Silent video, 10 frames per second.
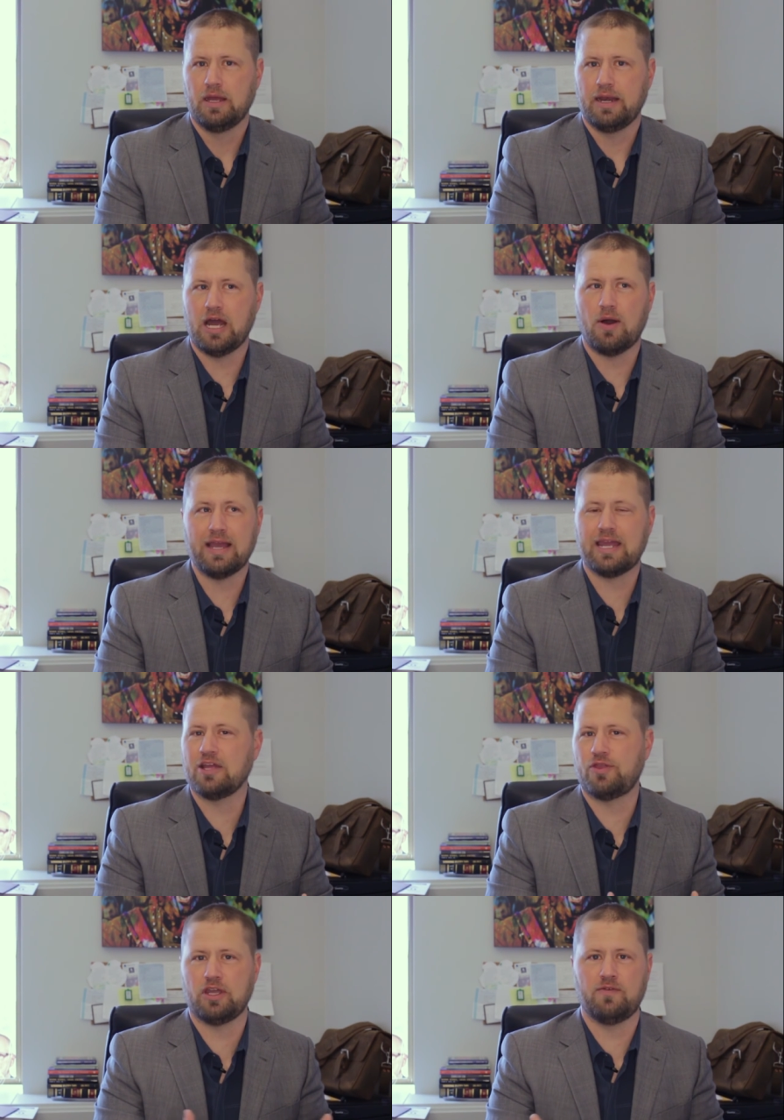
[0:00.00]
Now, I
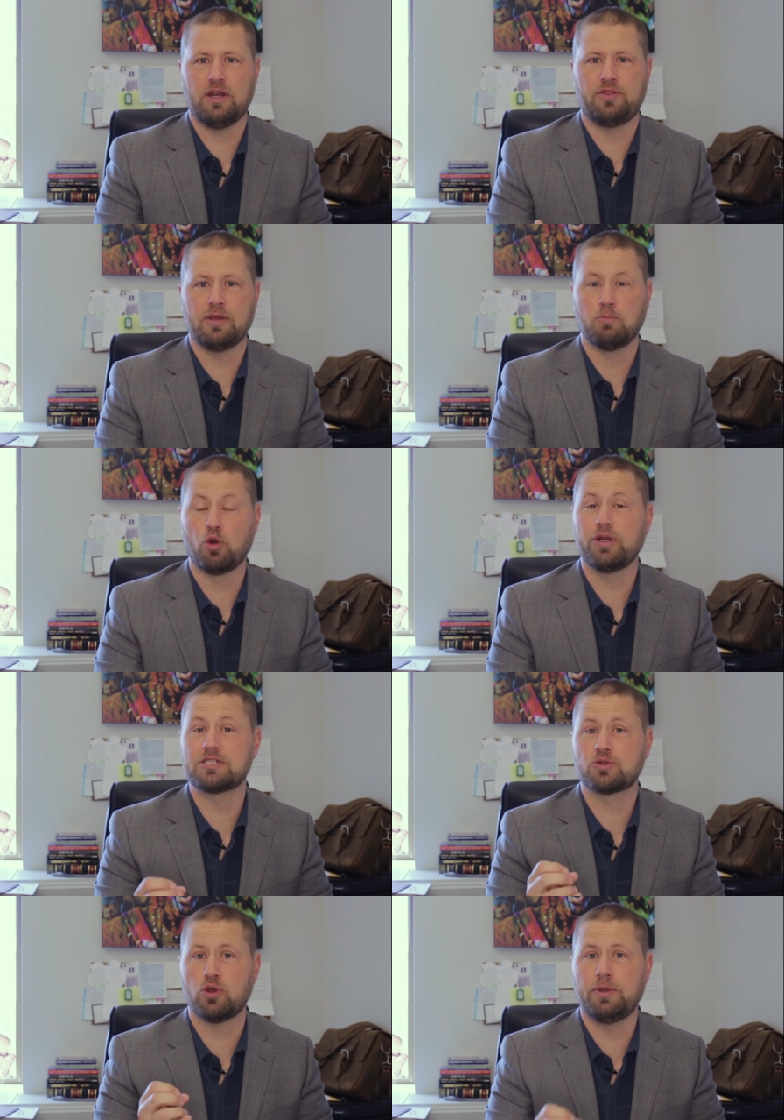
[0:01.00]
can't think of anything more
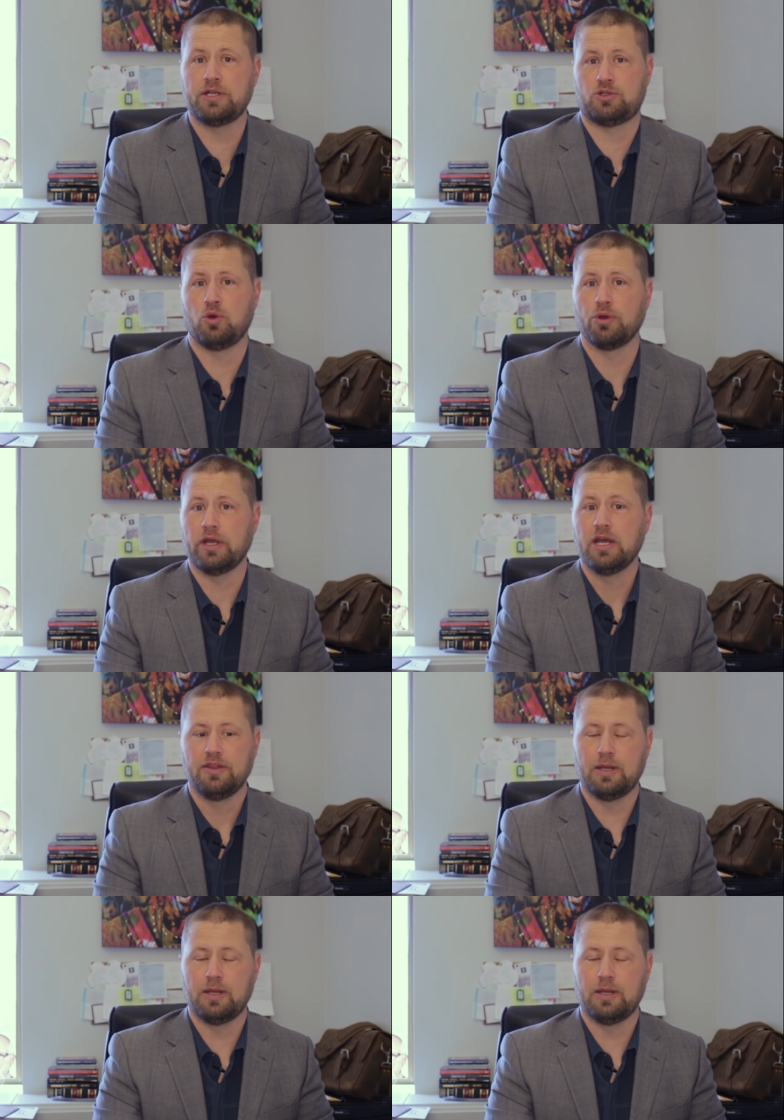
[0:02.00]
discriminatory